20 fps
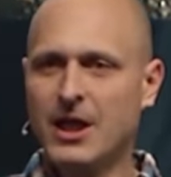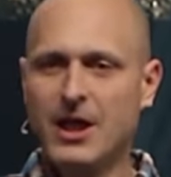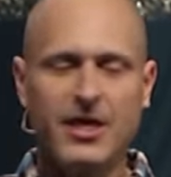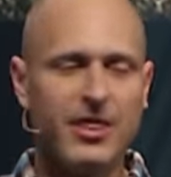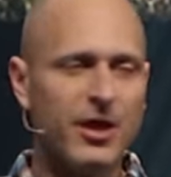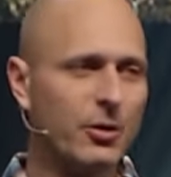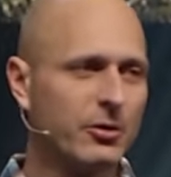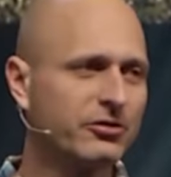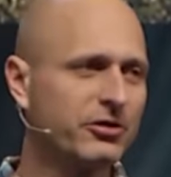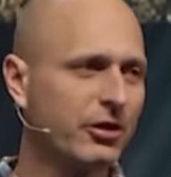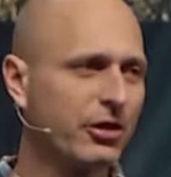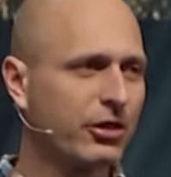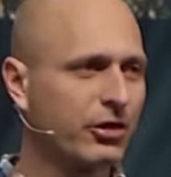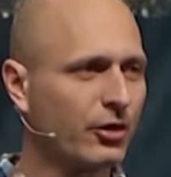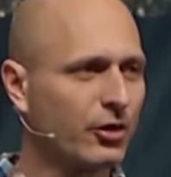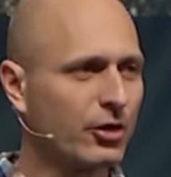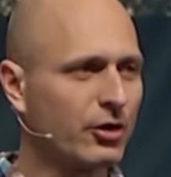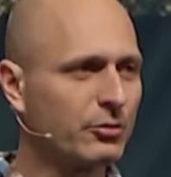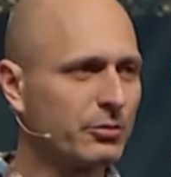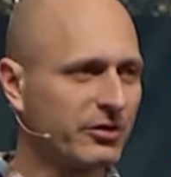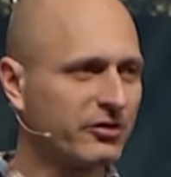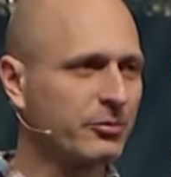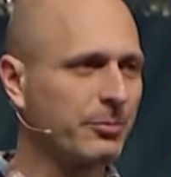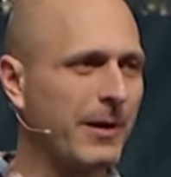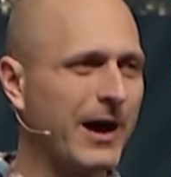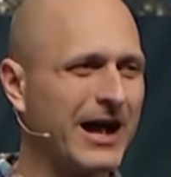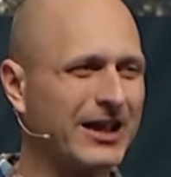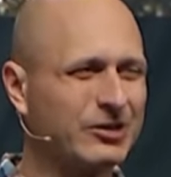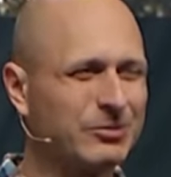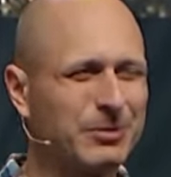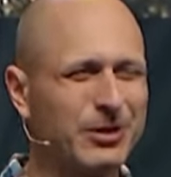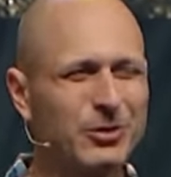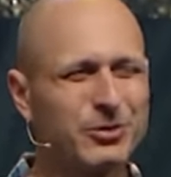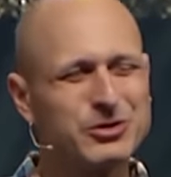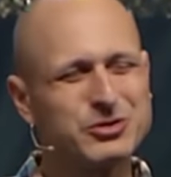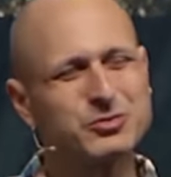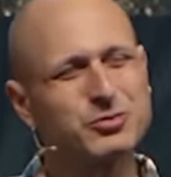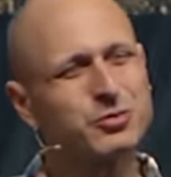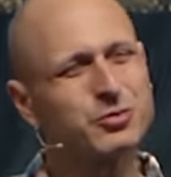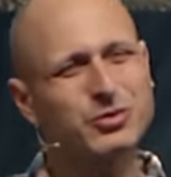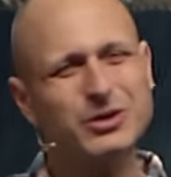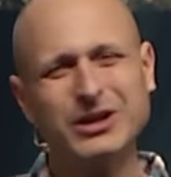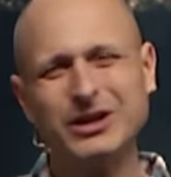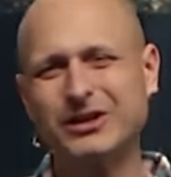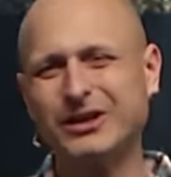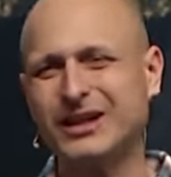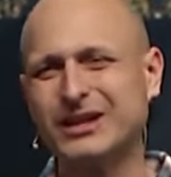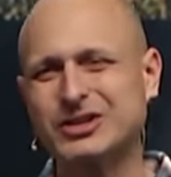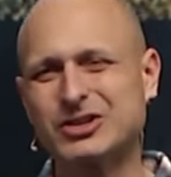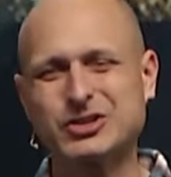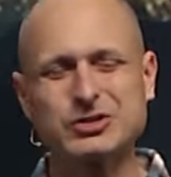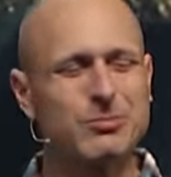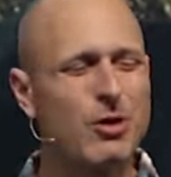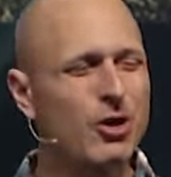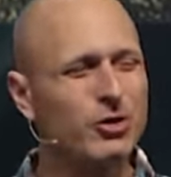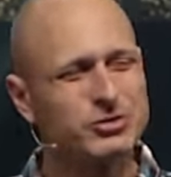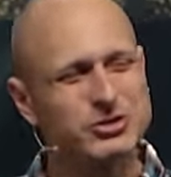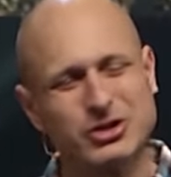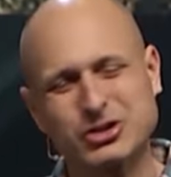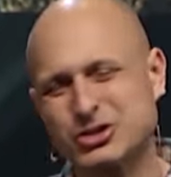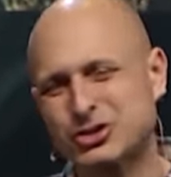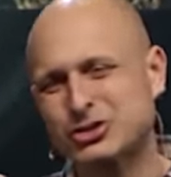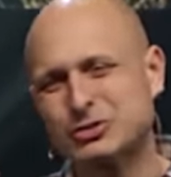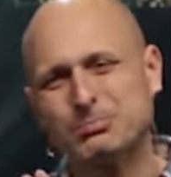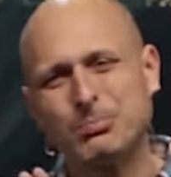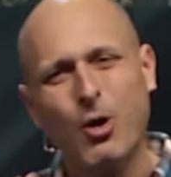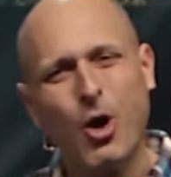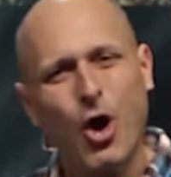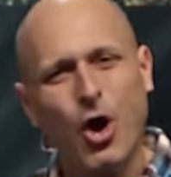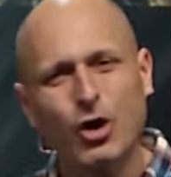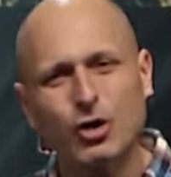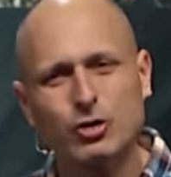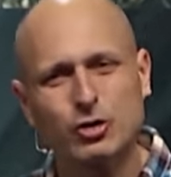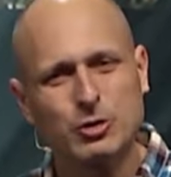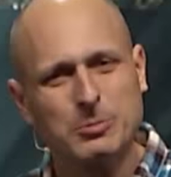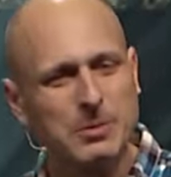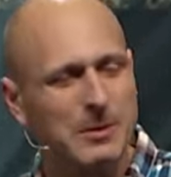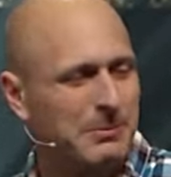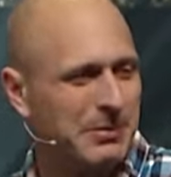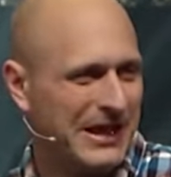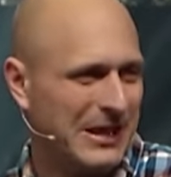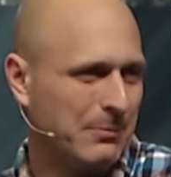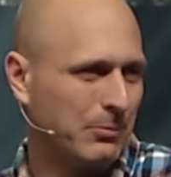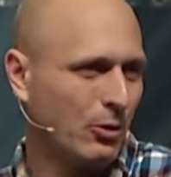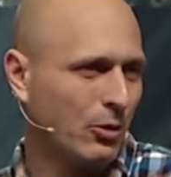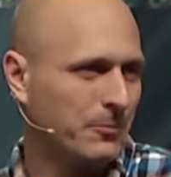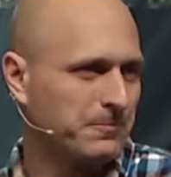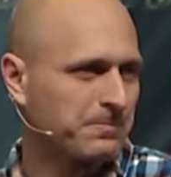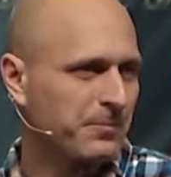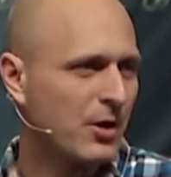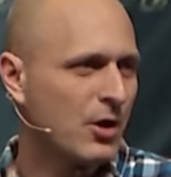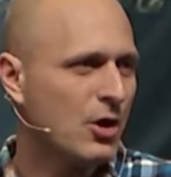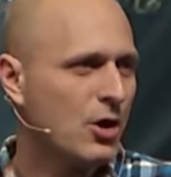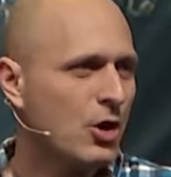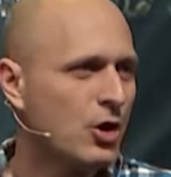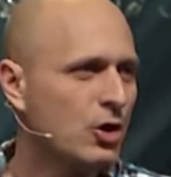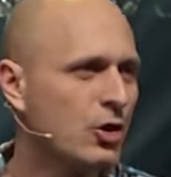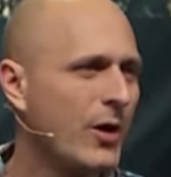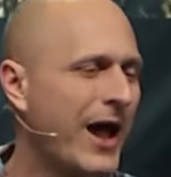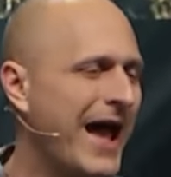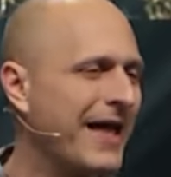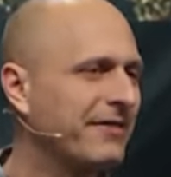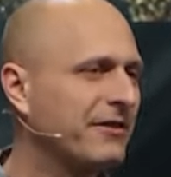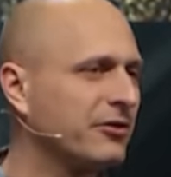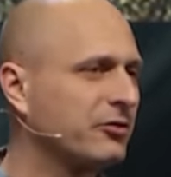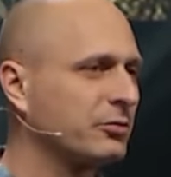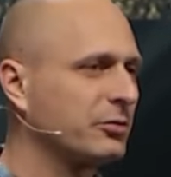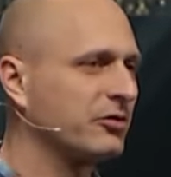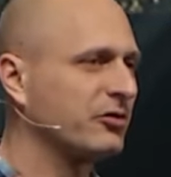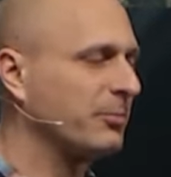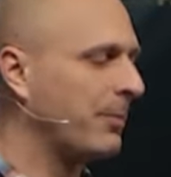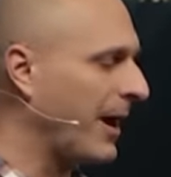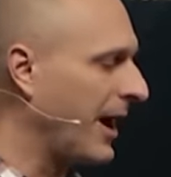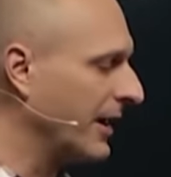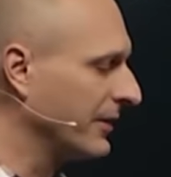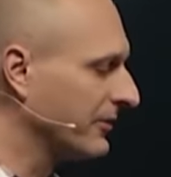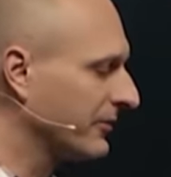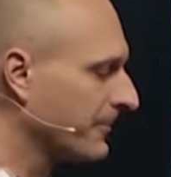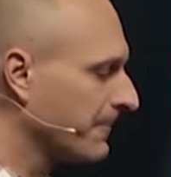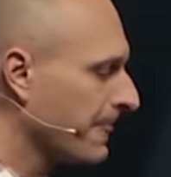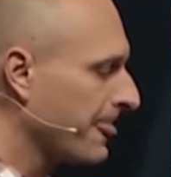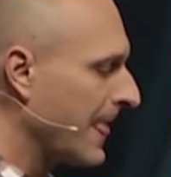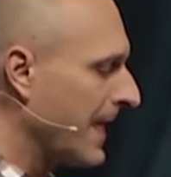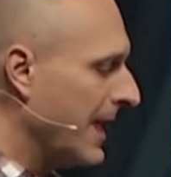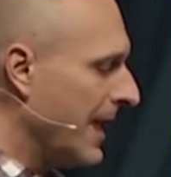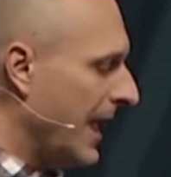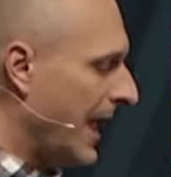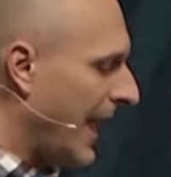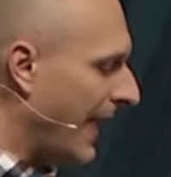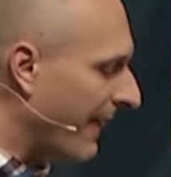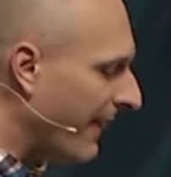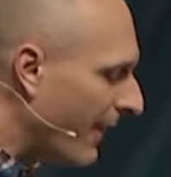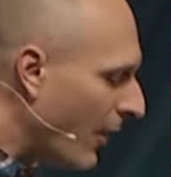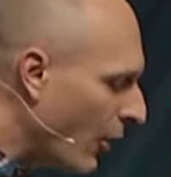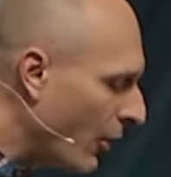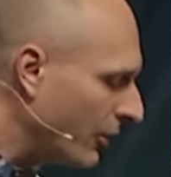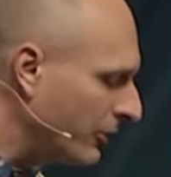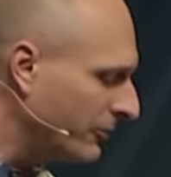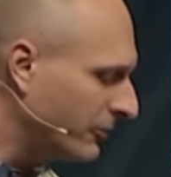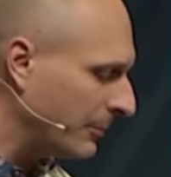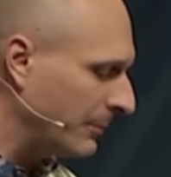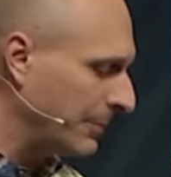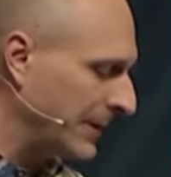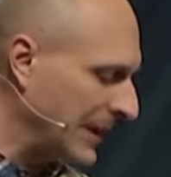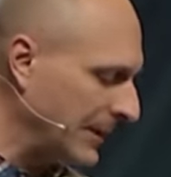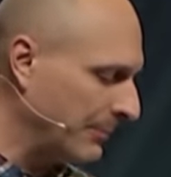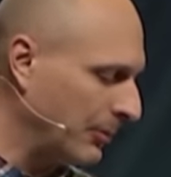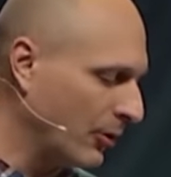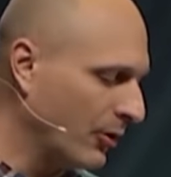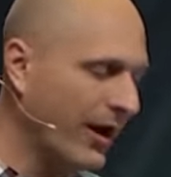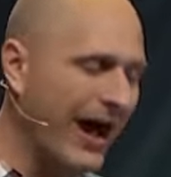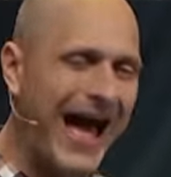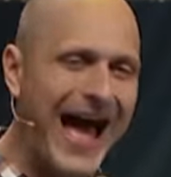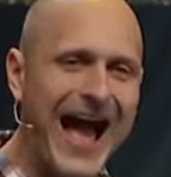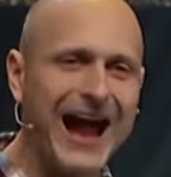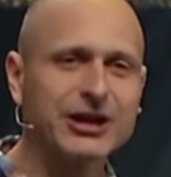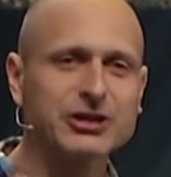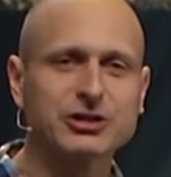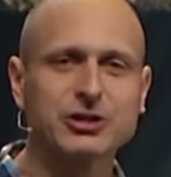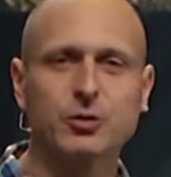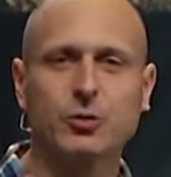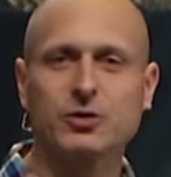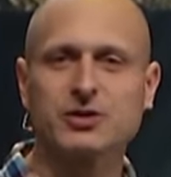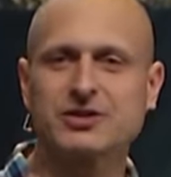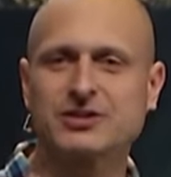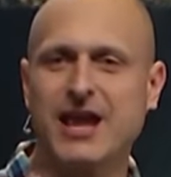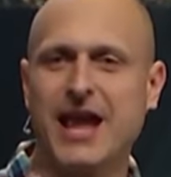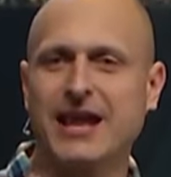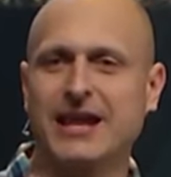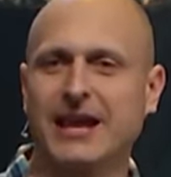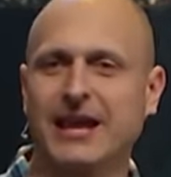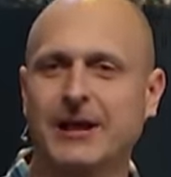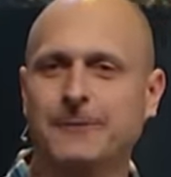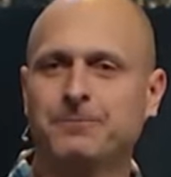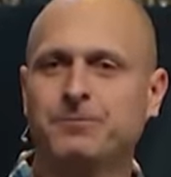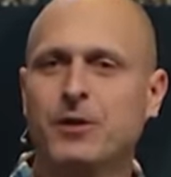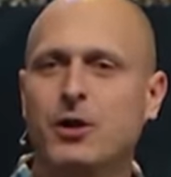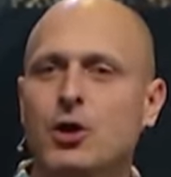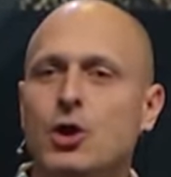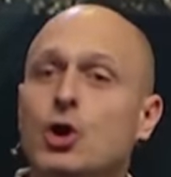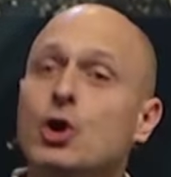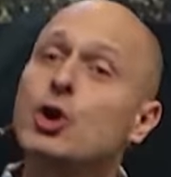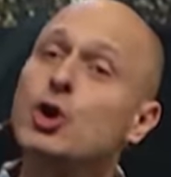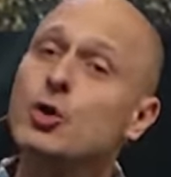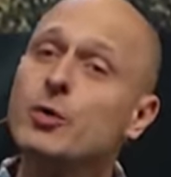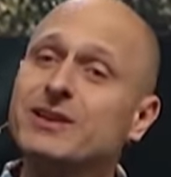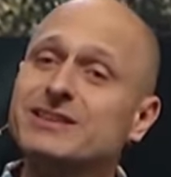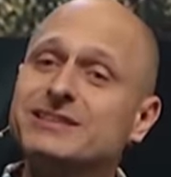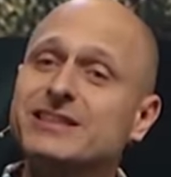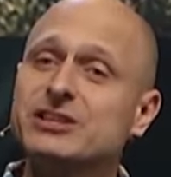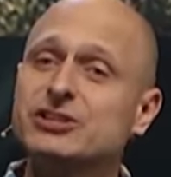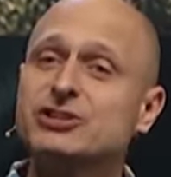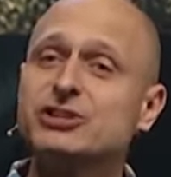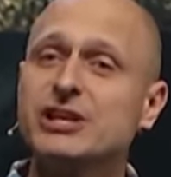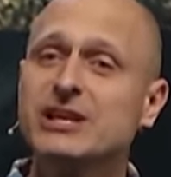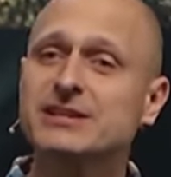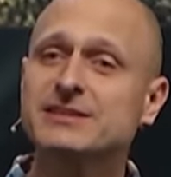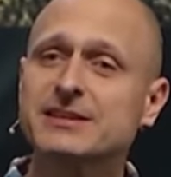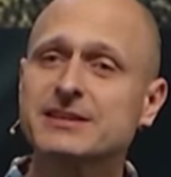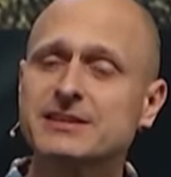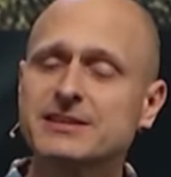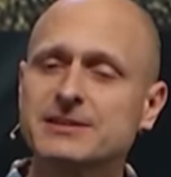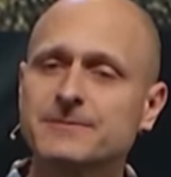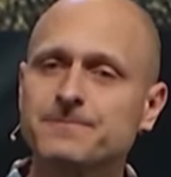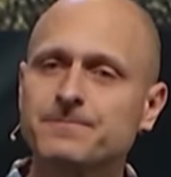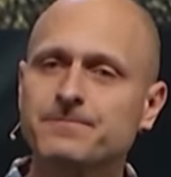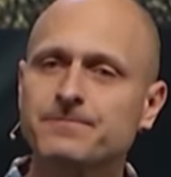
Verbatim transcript: There was a third response, but it was really small. It was a small group of people who had this response. And those people actually were saying, who is this Jesus?